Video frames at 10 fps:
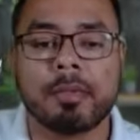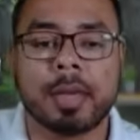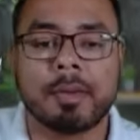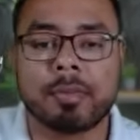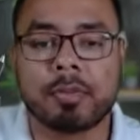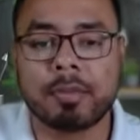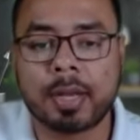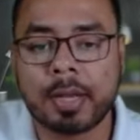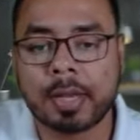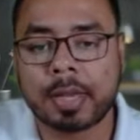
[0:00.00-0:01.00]
We have to
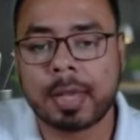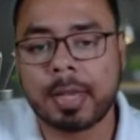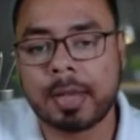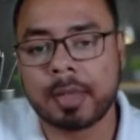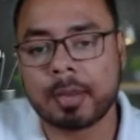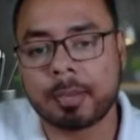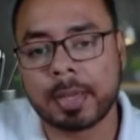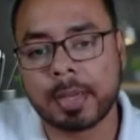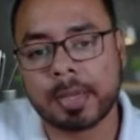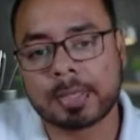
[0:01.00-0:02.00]
find n
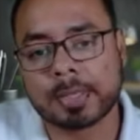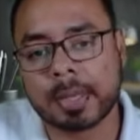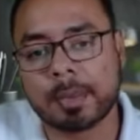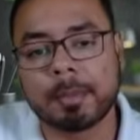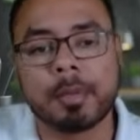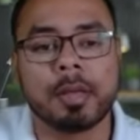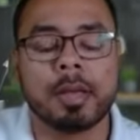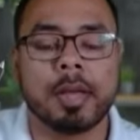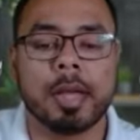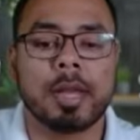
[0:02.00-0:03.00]
minus m,
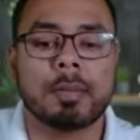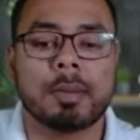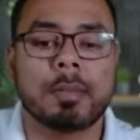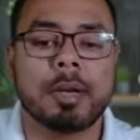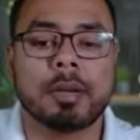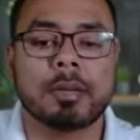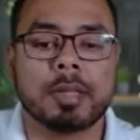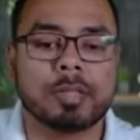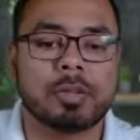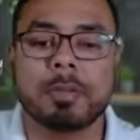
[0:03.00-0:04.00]
and remember
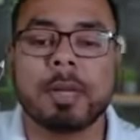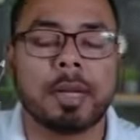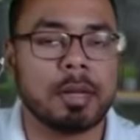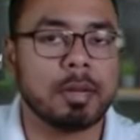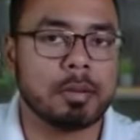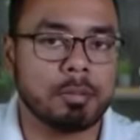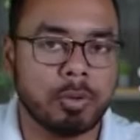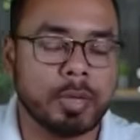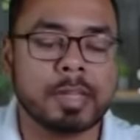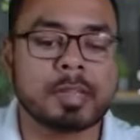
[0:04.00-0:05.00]
this should be in
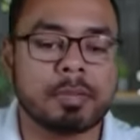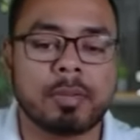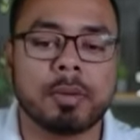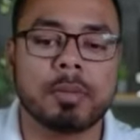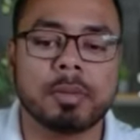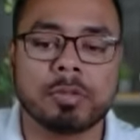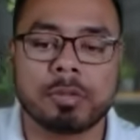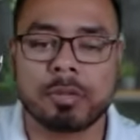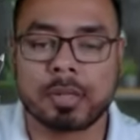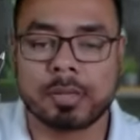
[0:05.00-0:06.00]
lowest form.
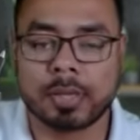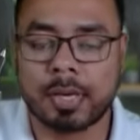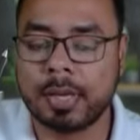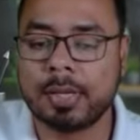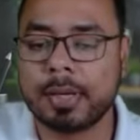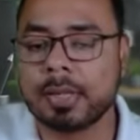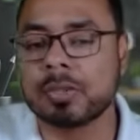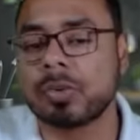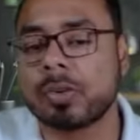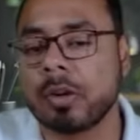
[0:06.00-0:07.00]
So clearly there
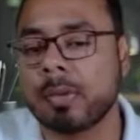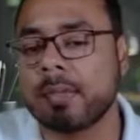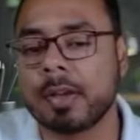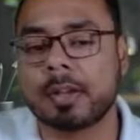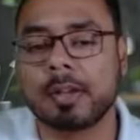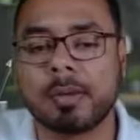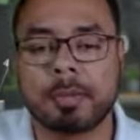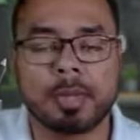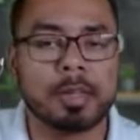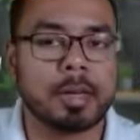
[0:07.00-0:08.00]
is no common factor
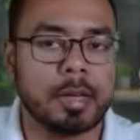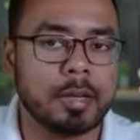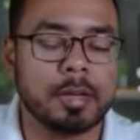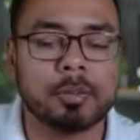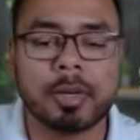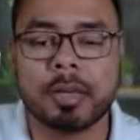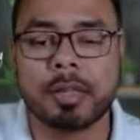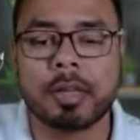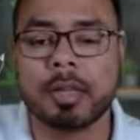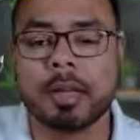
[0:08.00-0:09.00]
between 13 and
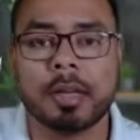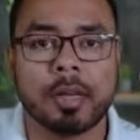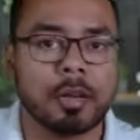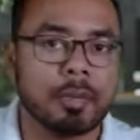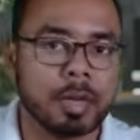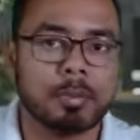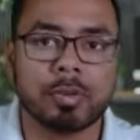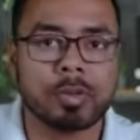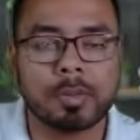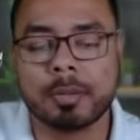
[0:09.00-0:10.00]
23. In fact,
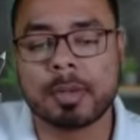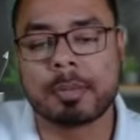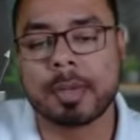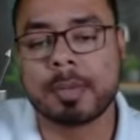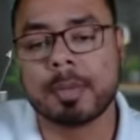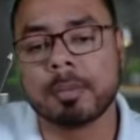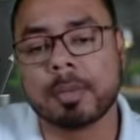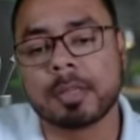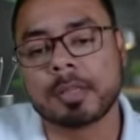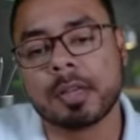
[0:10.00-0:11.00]
both of them are prime
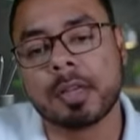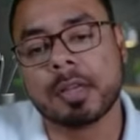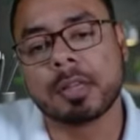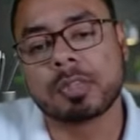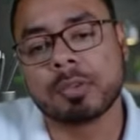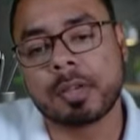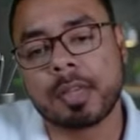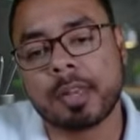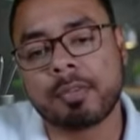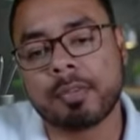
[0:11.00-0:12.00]
numbers. So
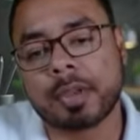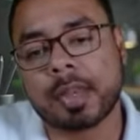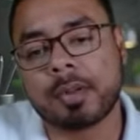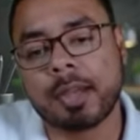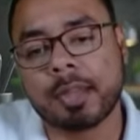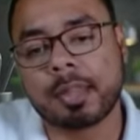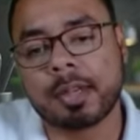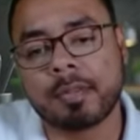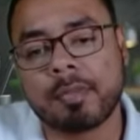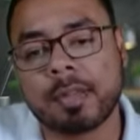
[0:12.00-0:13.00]
here if you calculate
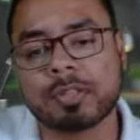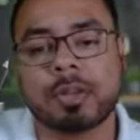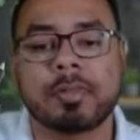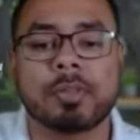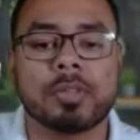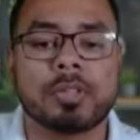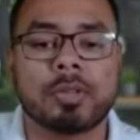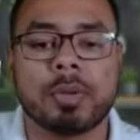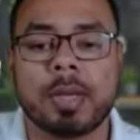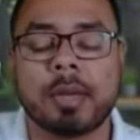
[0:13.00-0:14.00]
the difference of those
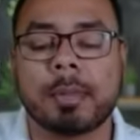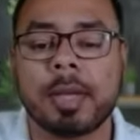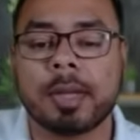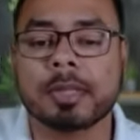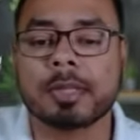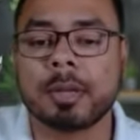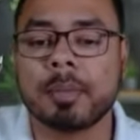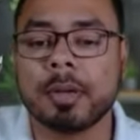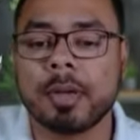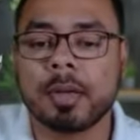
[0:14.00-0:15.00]
two, n minus
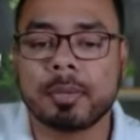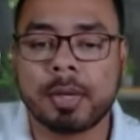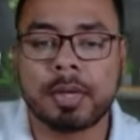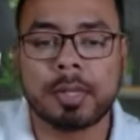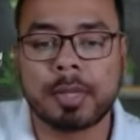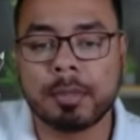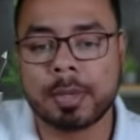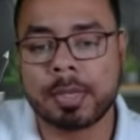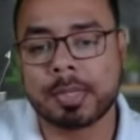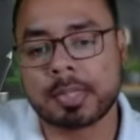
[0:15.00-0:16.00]
m, 23
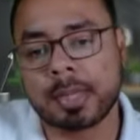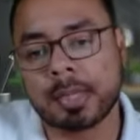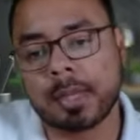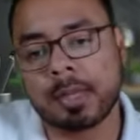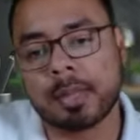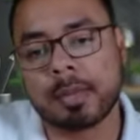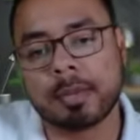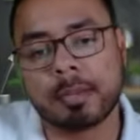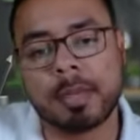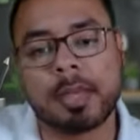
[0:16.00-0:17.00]
minus 13, that
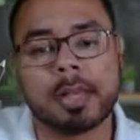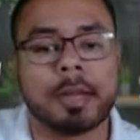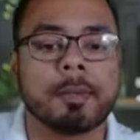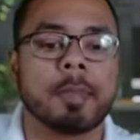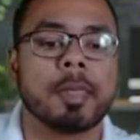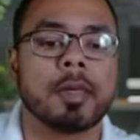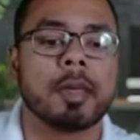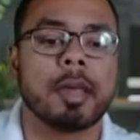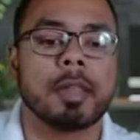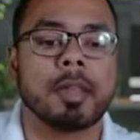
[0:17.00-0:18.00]
will be 10.
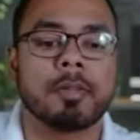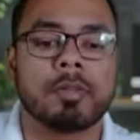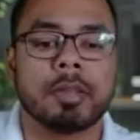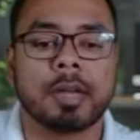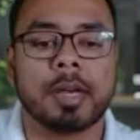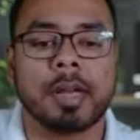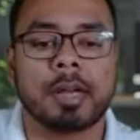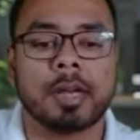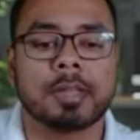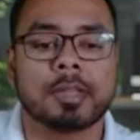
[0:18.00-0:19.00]
And therefore the
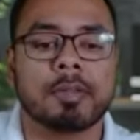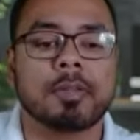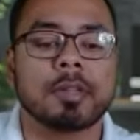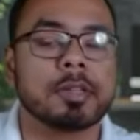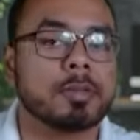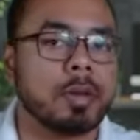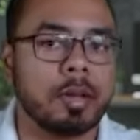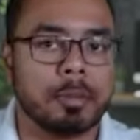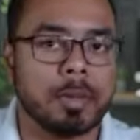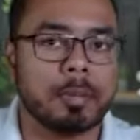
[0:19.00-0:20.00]
correct answer for this
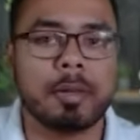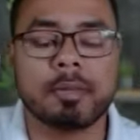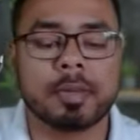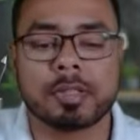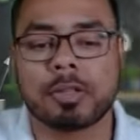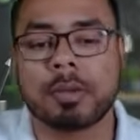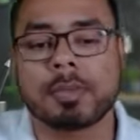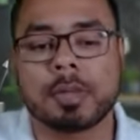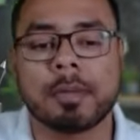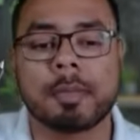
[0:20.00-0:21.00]
problem will be first
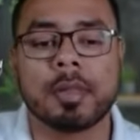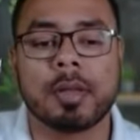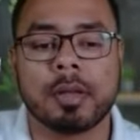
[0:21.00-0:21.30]
option.